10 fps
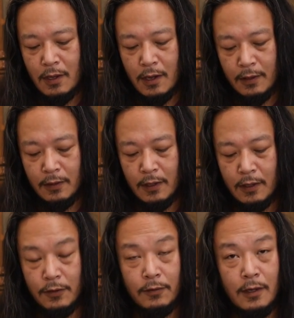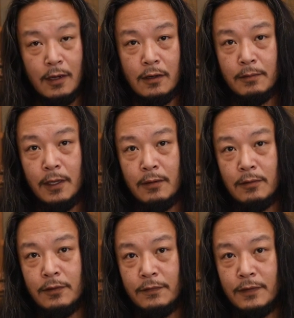and then you're not going to be
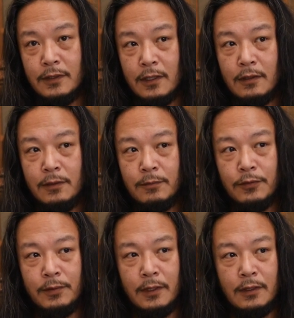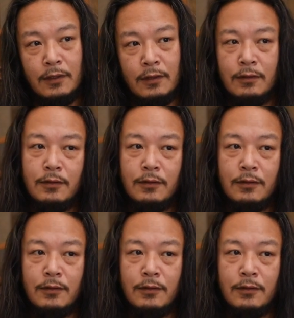able to physically move it, you know.